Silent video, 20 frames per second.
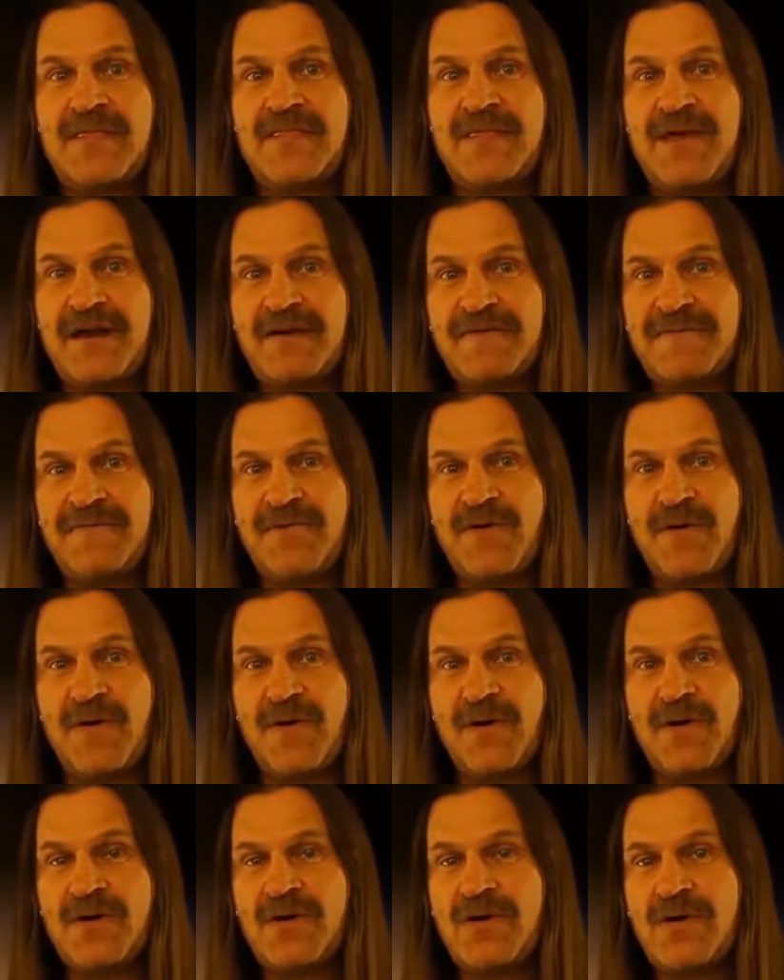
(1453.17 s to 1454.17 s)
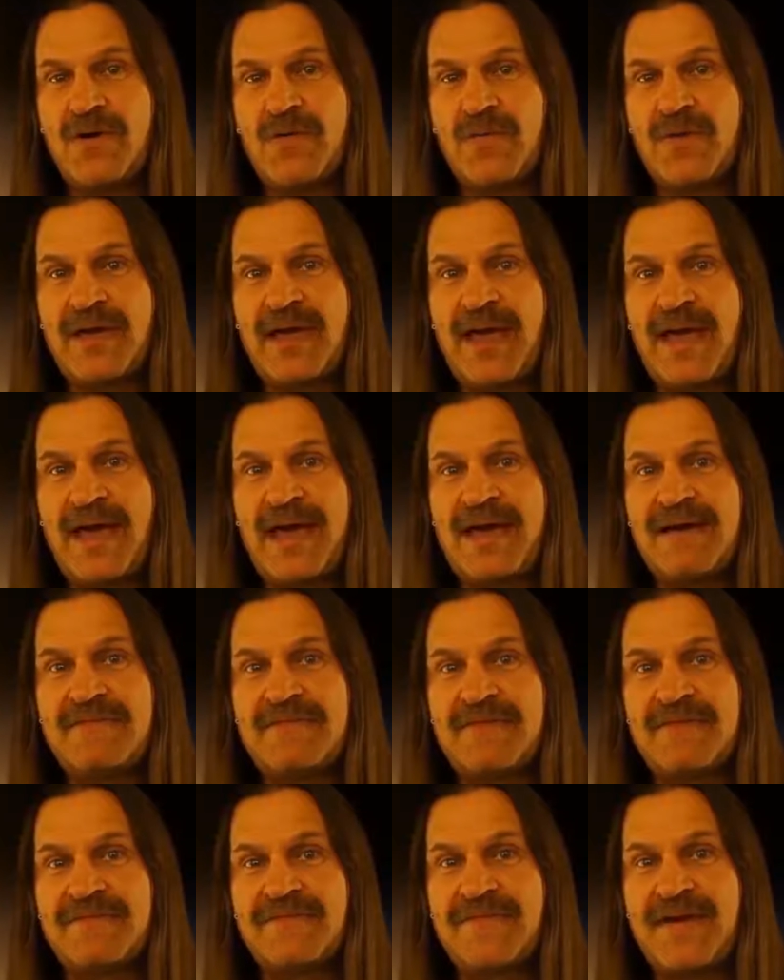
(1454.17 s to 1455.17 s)
Therefore, we
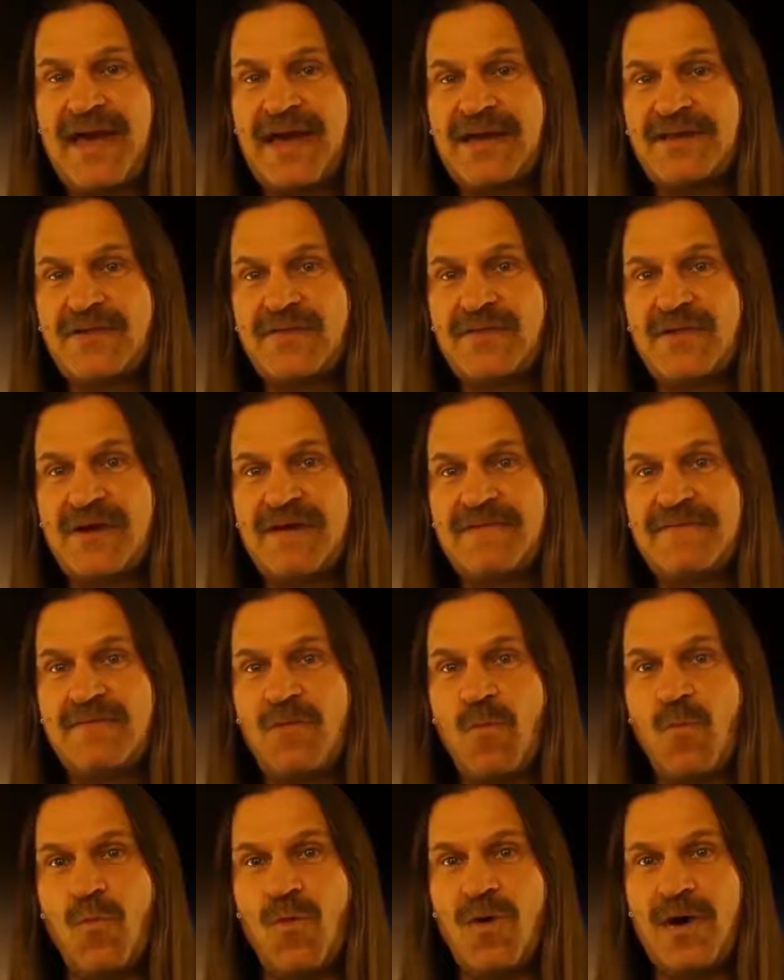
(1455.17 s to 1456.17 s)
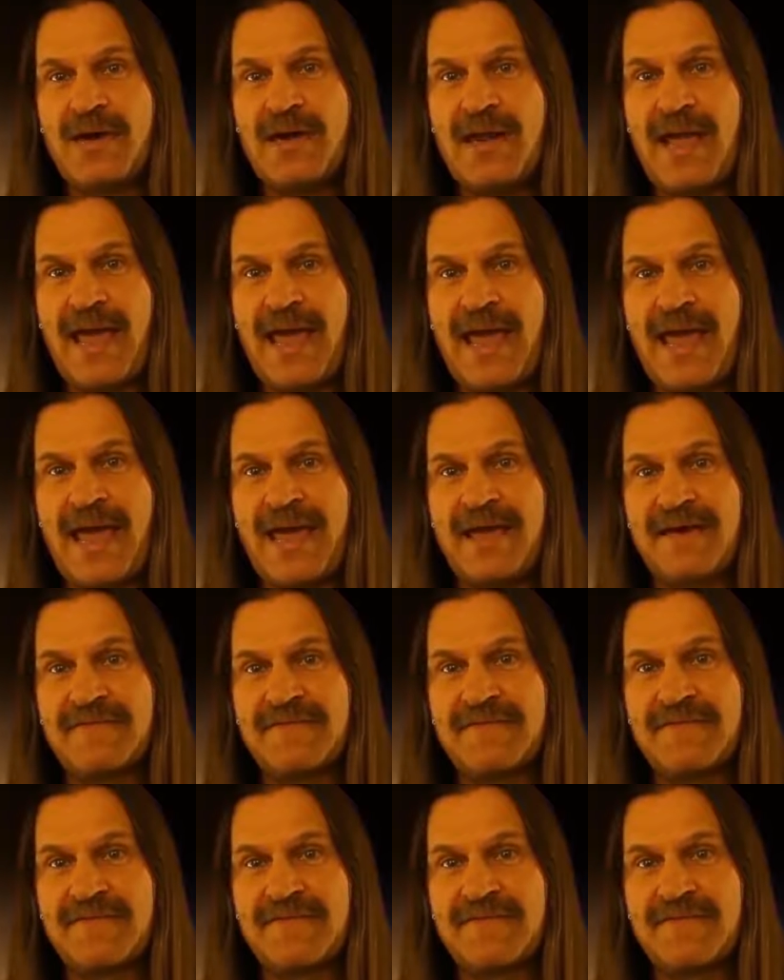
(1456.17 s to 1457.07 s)
have the factor of 1/2.